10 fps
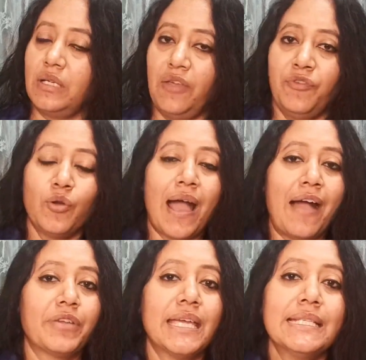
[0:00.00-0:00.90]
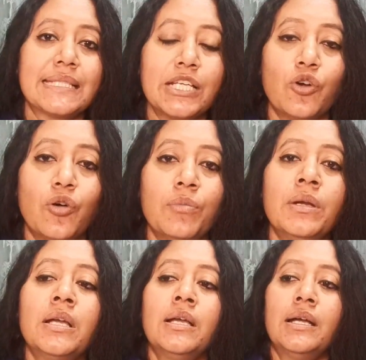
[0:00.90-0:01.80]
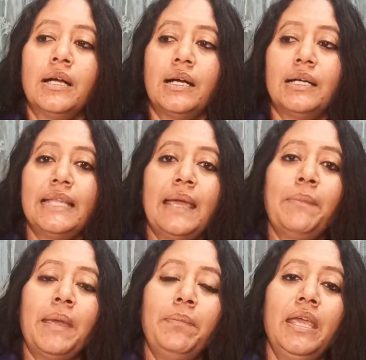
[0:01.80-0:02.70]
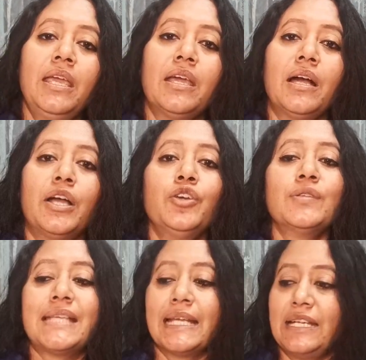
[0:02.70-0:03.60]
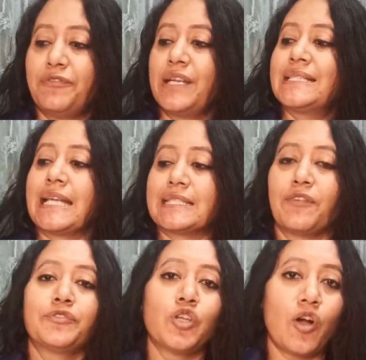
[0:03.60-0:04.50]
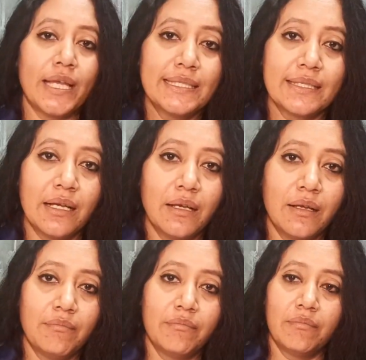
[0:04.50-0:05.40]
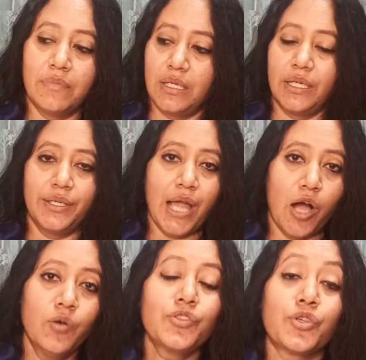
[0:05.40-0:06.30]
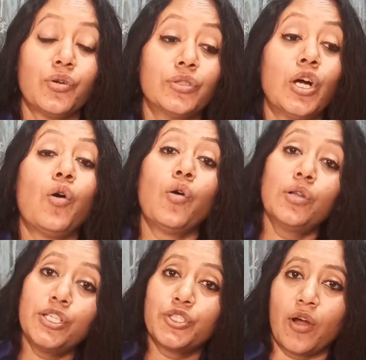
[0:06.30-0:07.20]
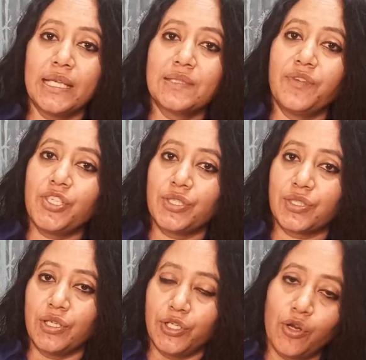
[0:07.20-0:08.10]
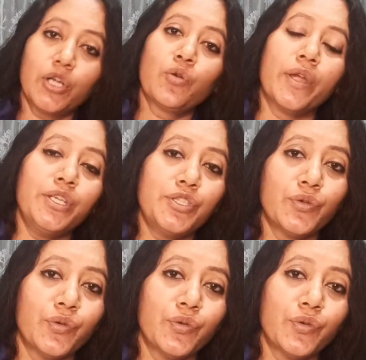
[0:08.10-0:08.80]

if you have kids at home, they may be using different sets of toys now. So the old toys which is not going to